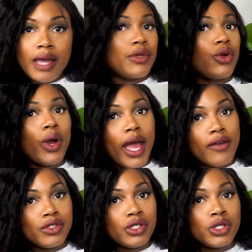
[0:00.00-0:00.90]
You don't
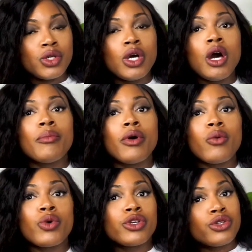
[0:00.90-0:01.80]
have to. But
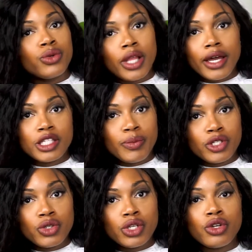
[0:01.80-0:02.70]
when you're doing like a
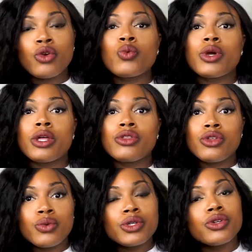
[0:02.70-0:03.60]
special dinner with
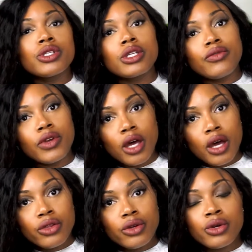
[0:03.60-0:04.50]
you and your significant
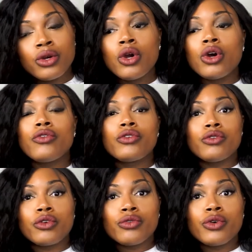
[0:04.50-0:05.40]
other, a few of
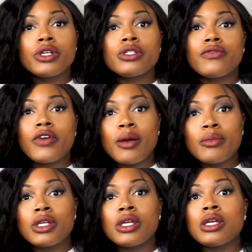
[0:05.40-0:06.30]
your friends,
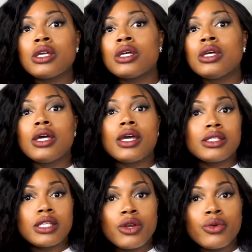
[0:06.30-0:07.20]
family,
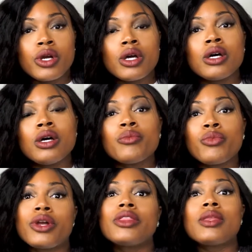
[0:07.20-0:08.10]
etc.,
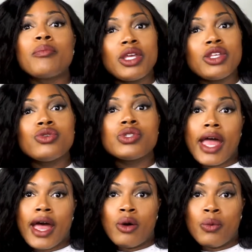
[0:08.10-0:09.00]
print the menus
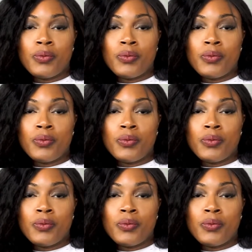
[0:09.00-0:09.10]
out.